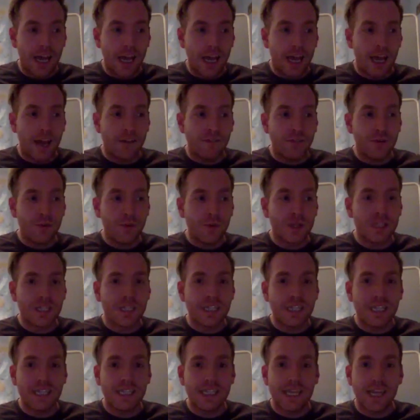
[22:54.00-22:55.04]
everyone
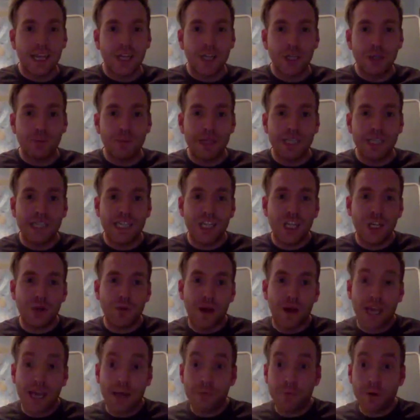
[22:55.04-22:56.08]
sees the
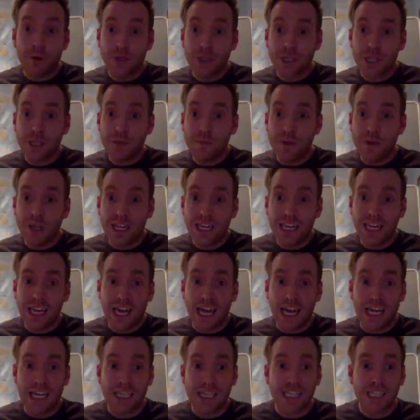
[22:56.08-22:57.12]
LGBTQIA plus community
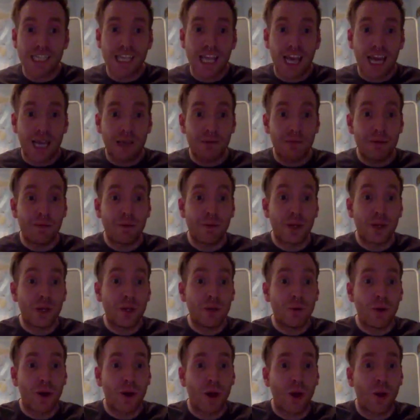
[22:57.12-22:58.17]
as like people
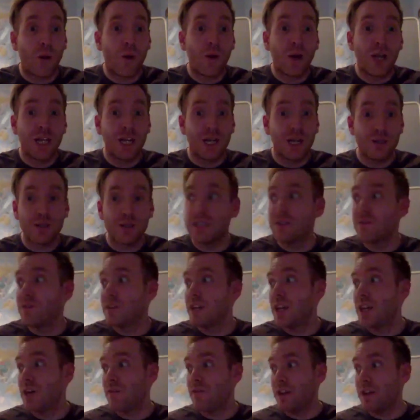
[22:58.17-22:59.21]
who are all inclusive
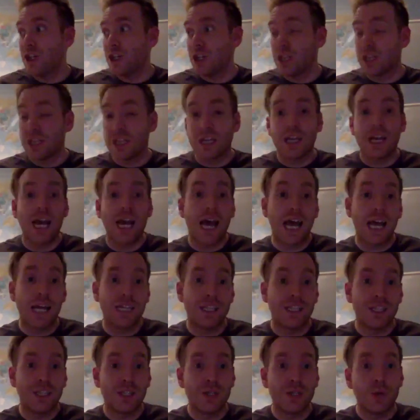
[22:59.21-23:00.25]
and love each other
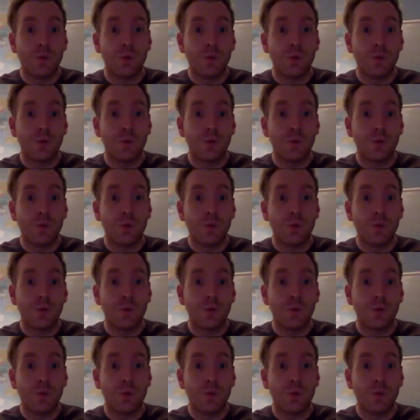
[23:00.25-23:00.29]
and